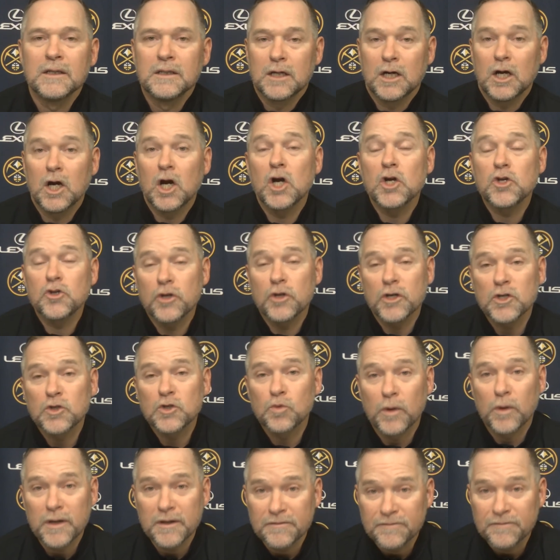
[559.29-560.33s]

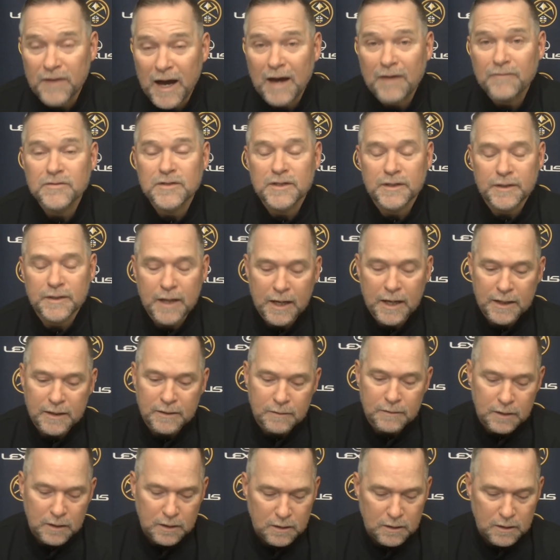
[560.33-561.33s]
125 tonight,